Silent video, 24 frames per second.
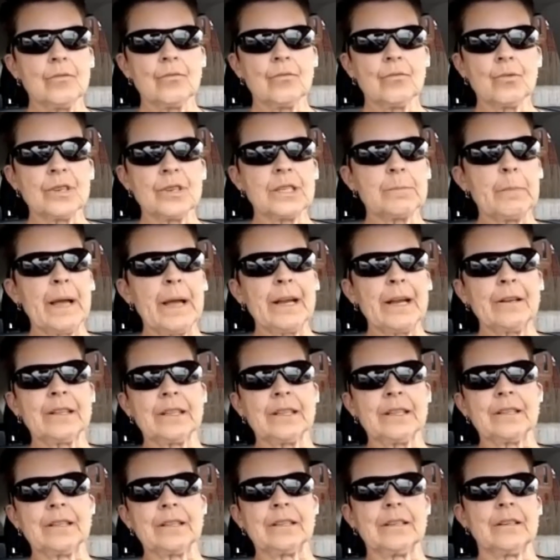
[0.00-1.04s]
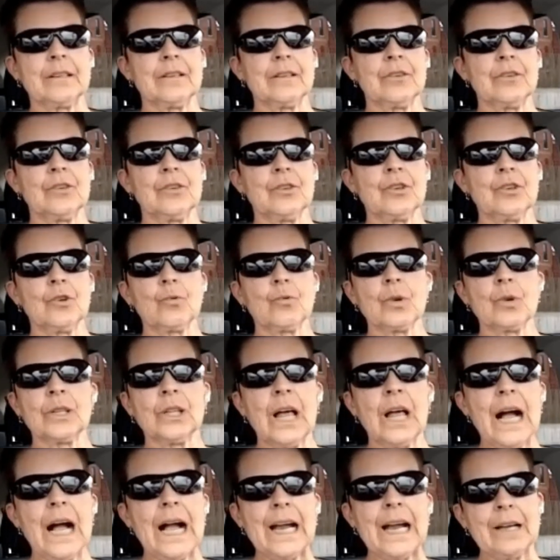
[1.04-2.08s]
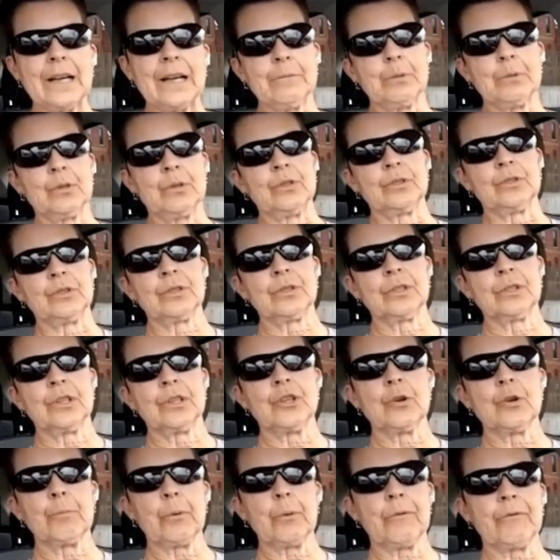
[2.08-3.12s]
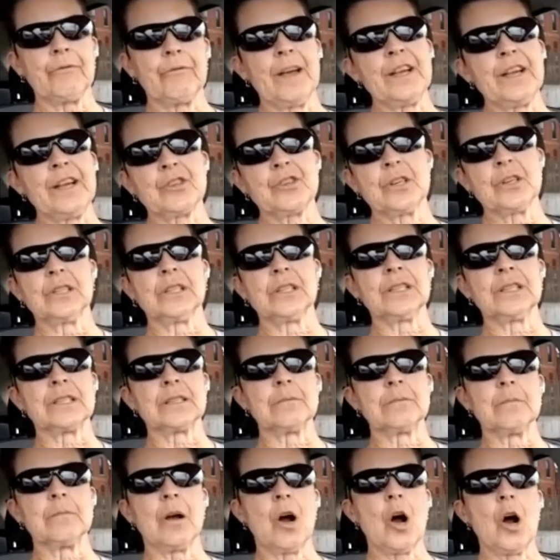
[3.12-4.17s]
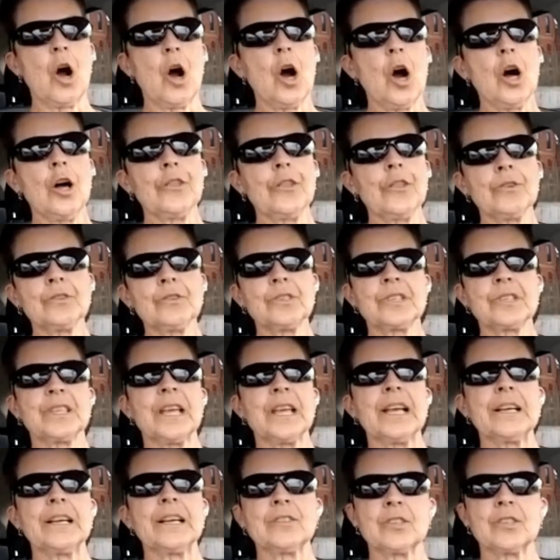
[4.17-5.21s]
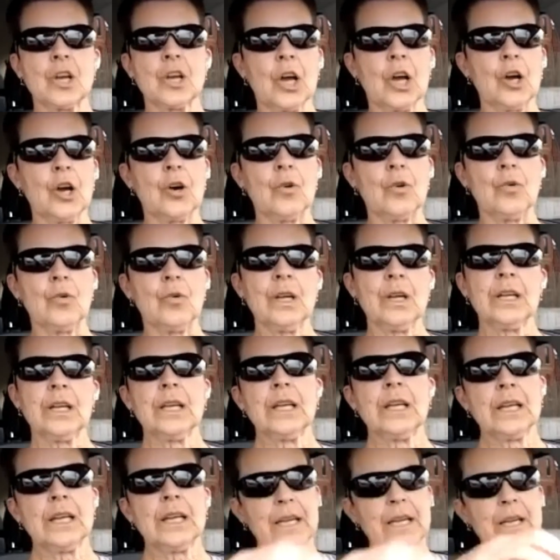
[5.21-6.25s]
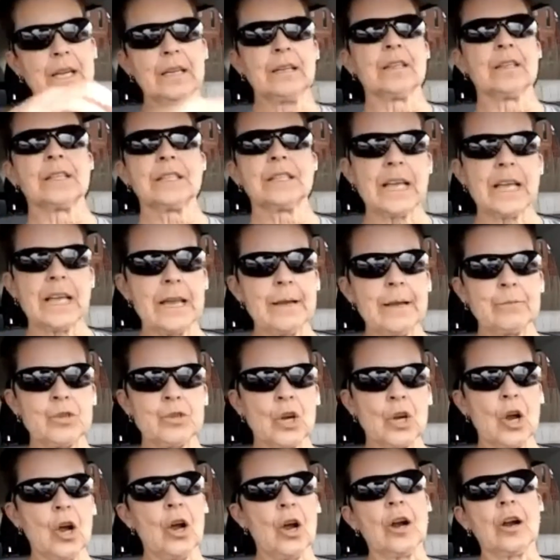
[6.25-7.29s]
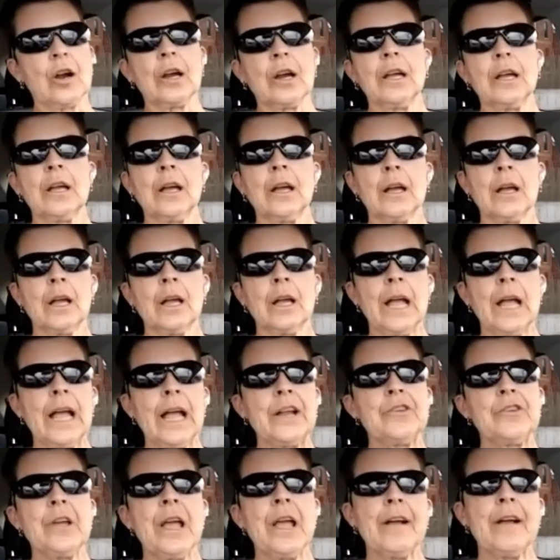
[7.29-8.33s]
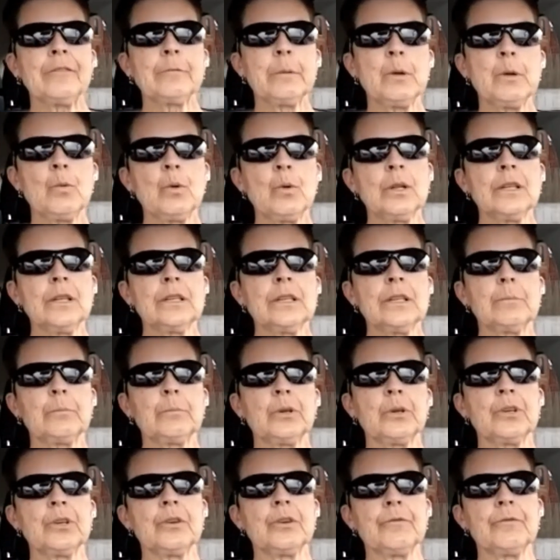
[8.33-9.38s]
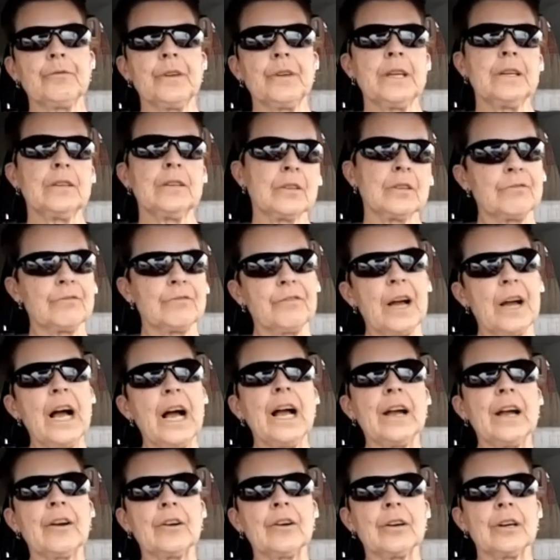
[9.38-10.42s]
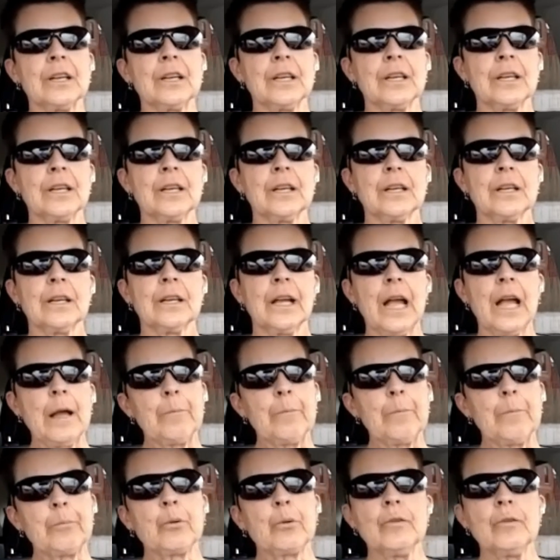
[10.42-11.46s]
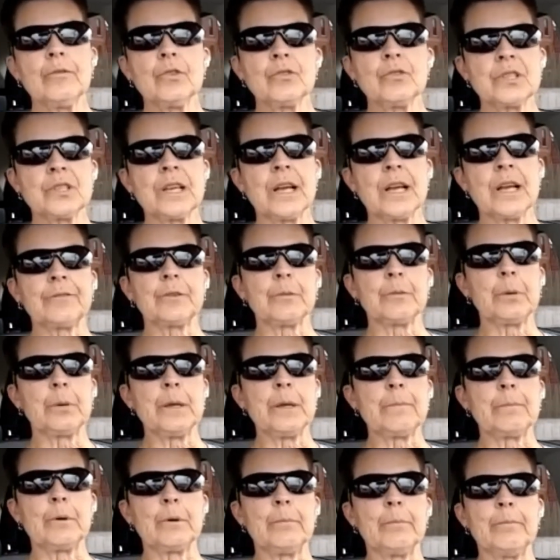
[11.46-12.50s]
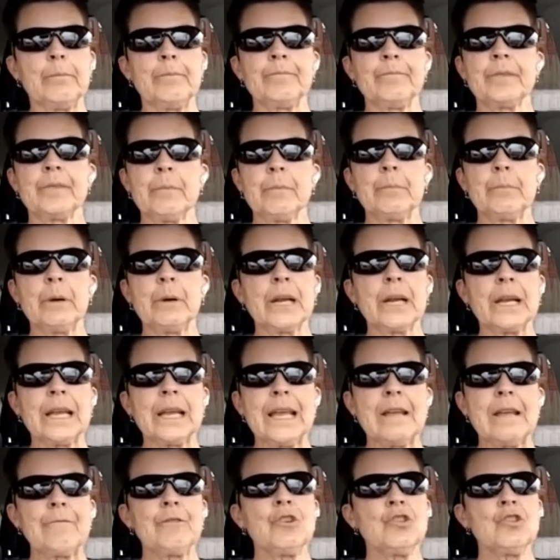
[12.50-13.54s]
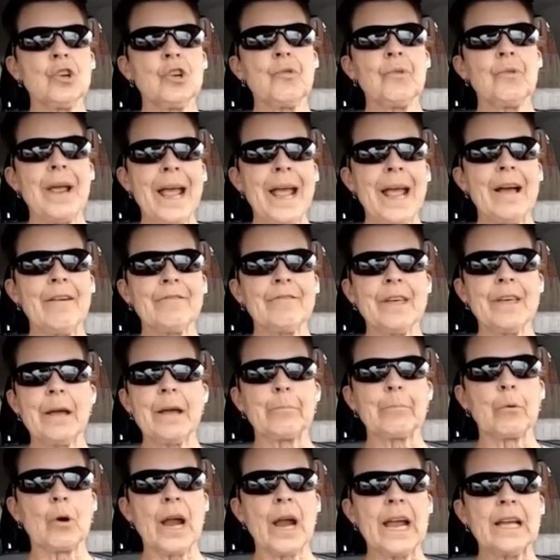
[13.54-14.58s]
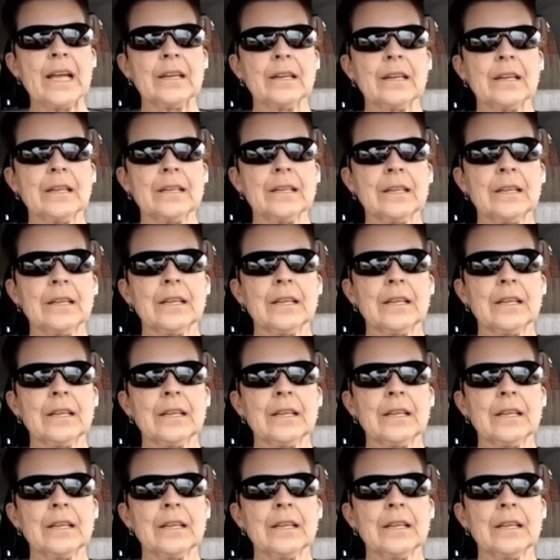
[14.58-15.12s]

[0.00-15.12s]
respected, you're reliable, your professionalism. All those things go into the same jar. And you have to be willing to put your feet to the fire and prove yourself to people. But if you don't have that brand,